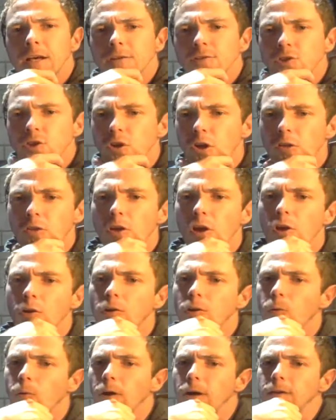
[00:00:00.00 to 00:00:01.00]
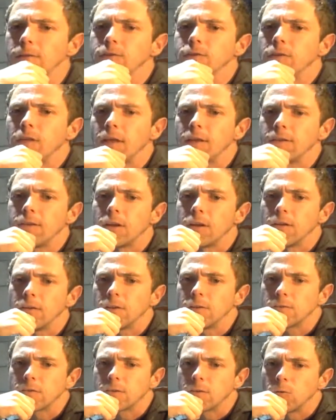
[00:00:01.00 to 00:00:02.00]
so you're not the only one. So that
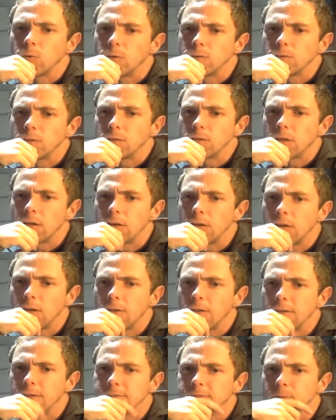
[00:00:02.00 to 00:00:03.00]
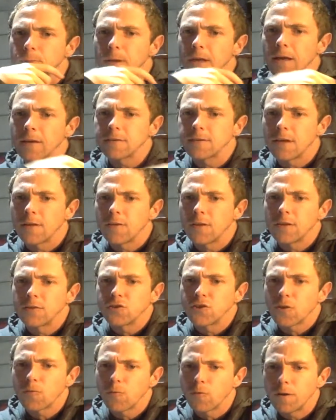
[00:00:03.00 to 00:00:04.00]
it's always good to know that there's somebody else out there
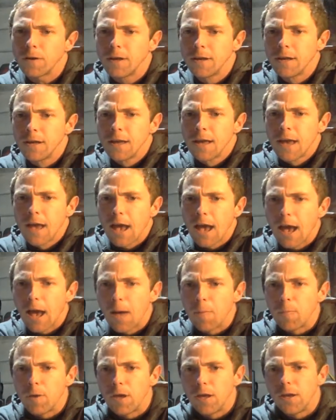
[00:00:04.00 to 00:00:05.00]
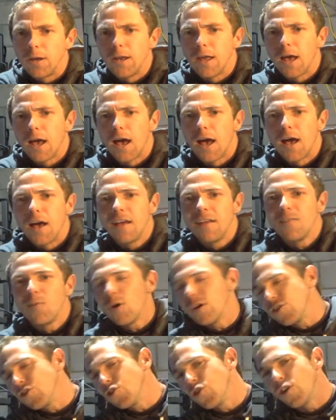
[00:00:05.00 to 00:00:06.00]
suffering. Well,
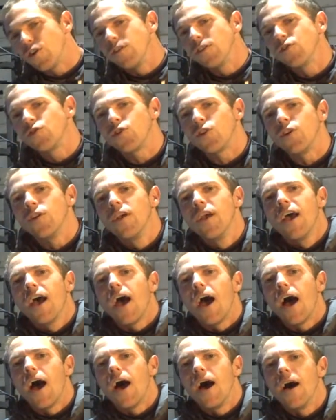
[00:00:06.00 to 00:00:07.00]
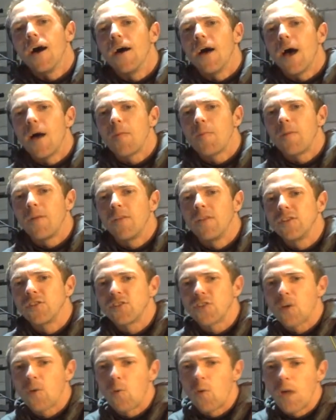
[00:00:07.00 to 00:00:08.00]
it's true. It's true. Up this
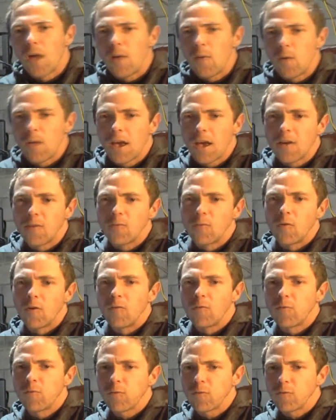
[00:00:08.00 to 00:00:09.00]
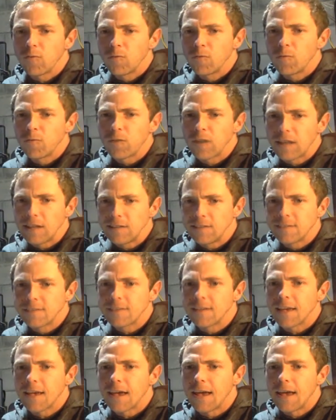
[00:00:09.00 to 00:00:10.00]
away we have floods,
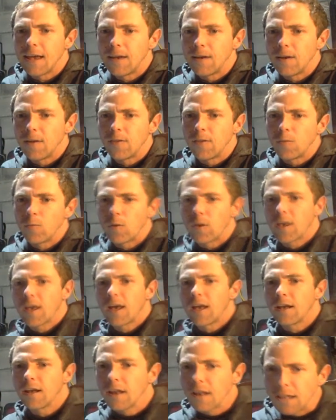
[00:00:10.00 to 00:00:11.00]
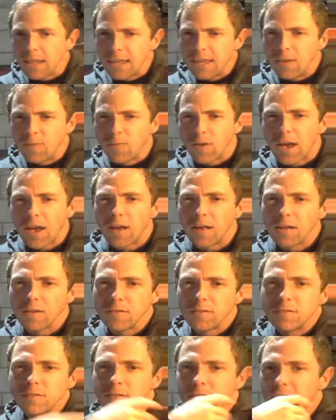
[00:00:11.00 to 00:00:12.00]
and then we can't leave
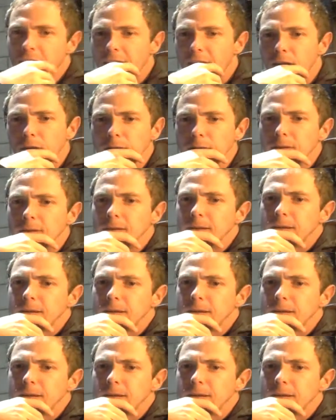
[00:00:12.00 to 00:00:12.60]
our town.